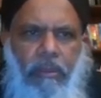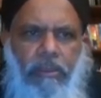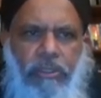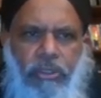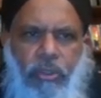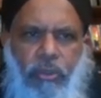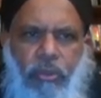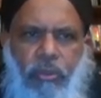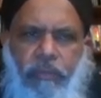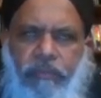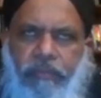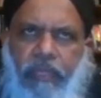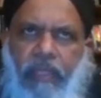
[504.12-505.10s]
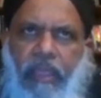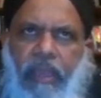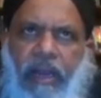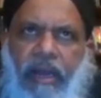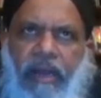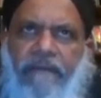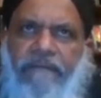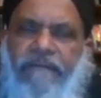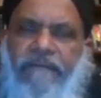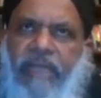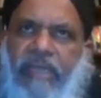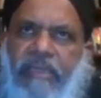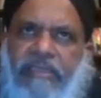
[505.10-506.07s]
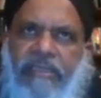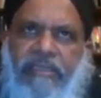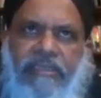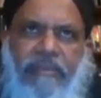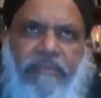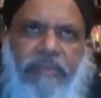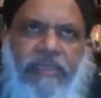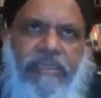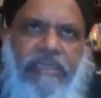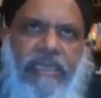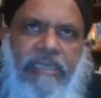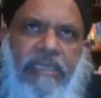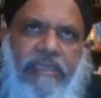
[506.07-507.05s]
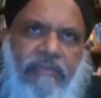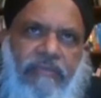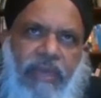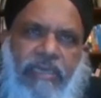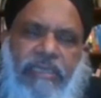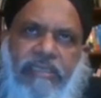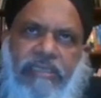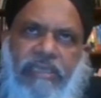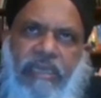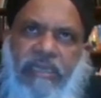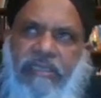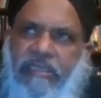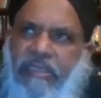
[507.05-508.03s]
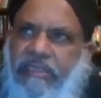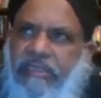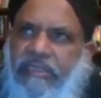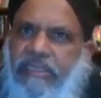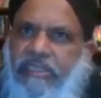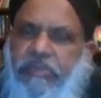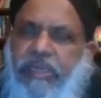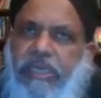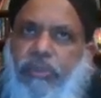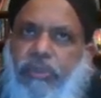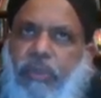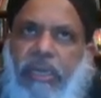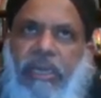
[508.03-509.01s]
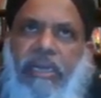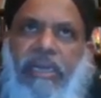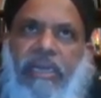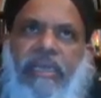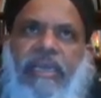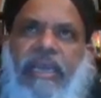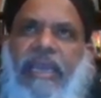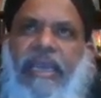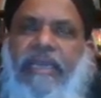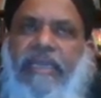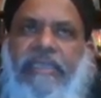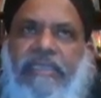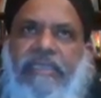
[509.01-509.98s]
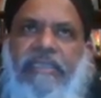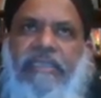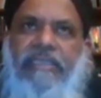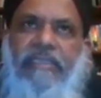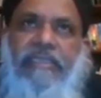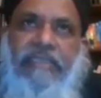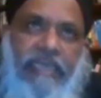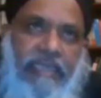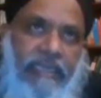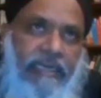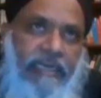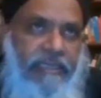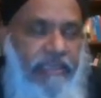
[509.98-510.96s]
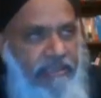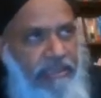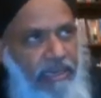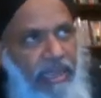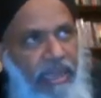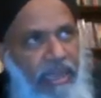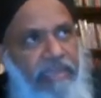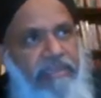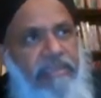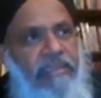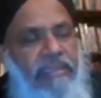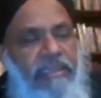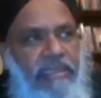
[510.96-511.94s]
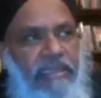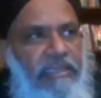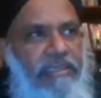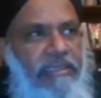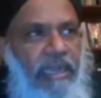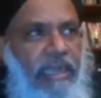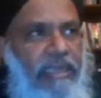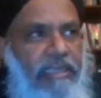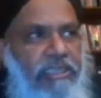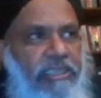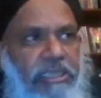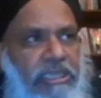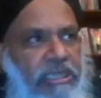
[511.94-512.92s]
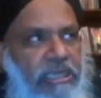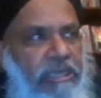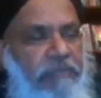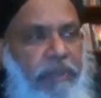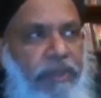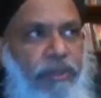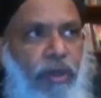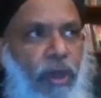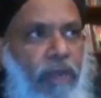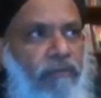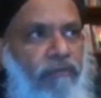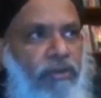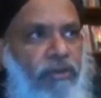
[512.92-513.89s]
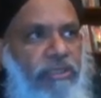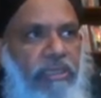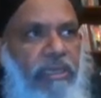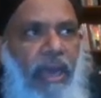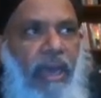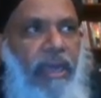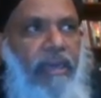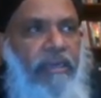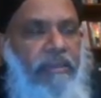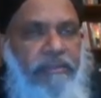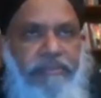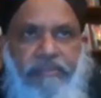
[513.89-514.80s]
So uh, uh, somebody said that one is uh, the, the spiritual energy, the zikr, the salat. This is like the petrol for the car